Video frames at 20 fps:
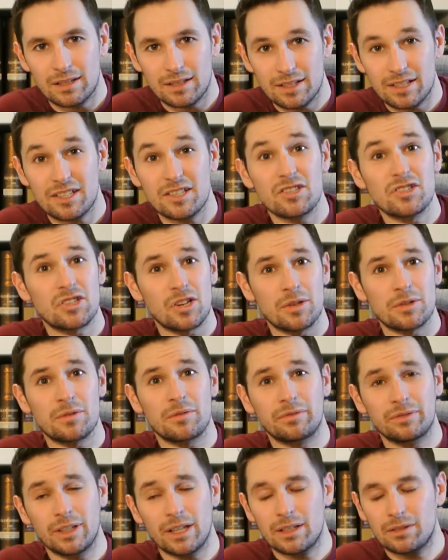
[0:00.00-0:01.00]
This in terms of
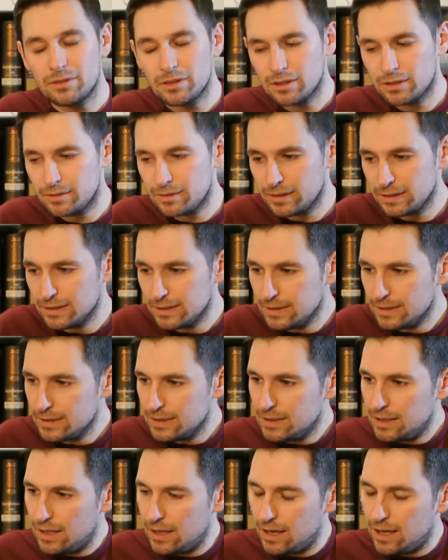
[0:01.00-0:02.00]
flavour.
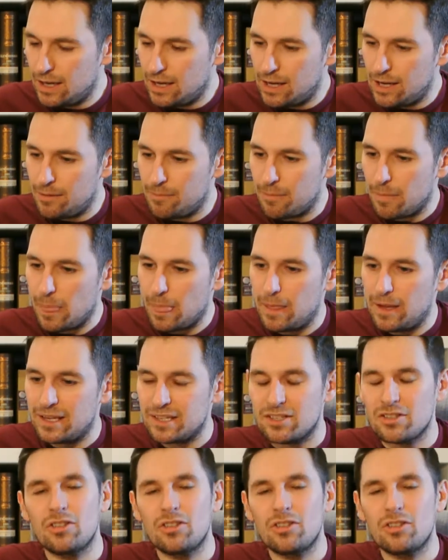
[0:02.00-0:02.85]
It's